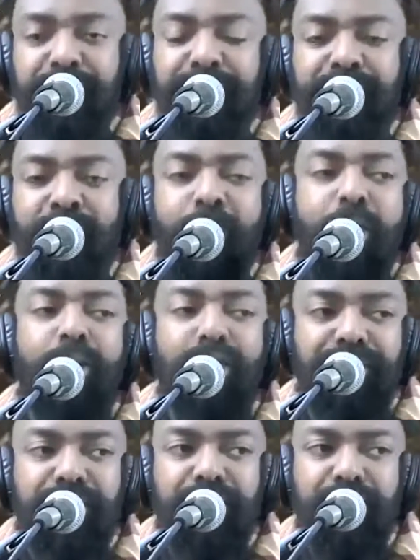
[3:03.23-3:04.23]
for all
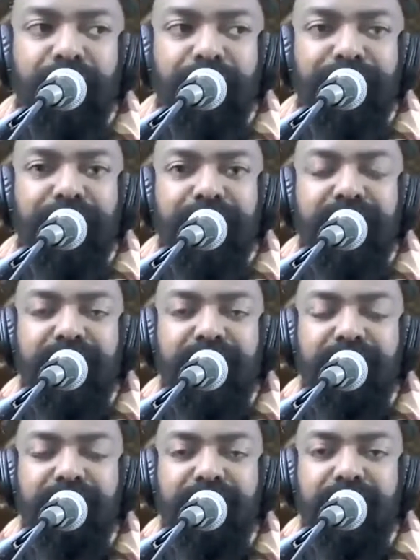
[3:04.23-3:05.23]
of you for
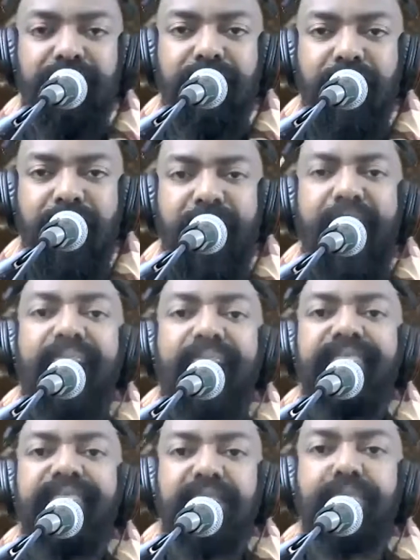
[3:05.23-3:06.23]

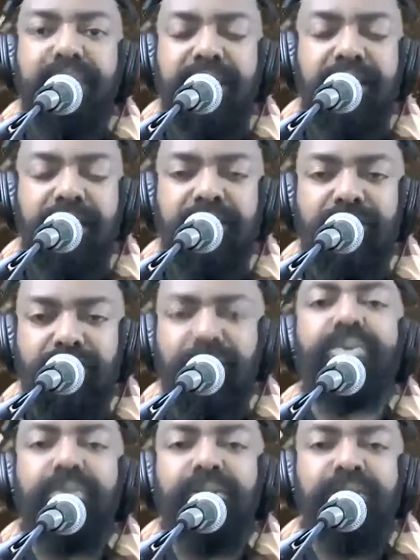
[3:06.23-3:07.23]
handing me the
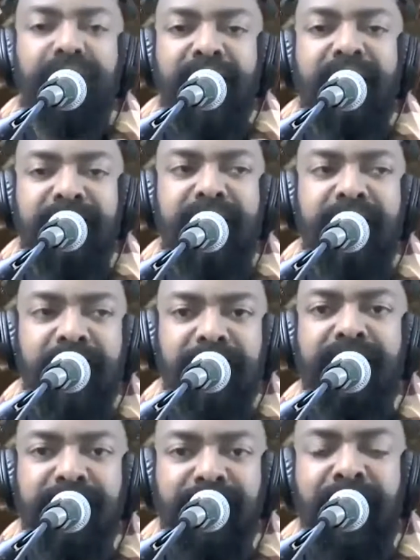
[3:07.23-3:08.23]
tools I needed in
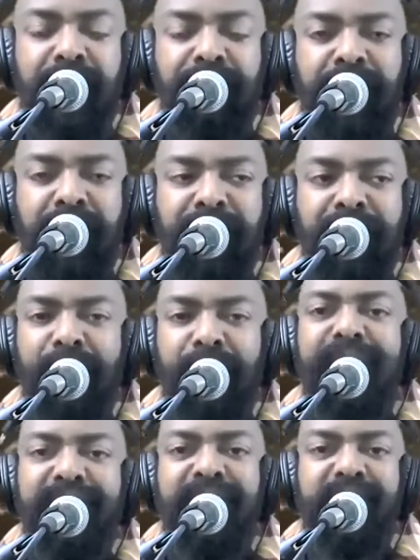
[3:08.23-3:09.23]
this life at
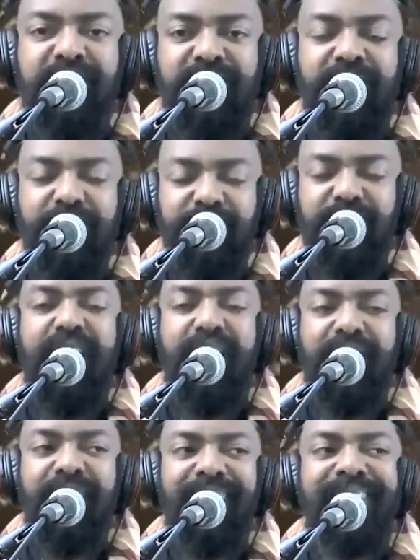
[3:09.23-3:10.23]
36 years
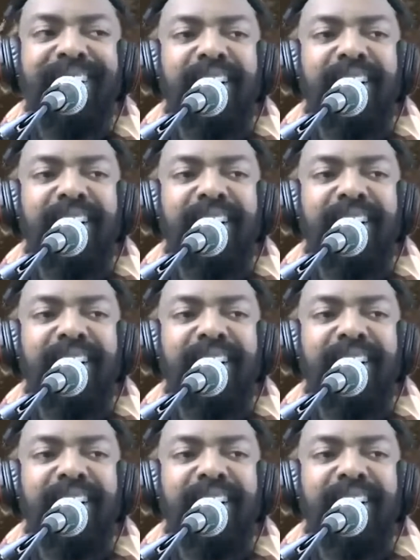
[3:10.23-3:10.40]
young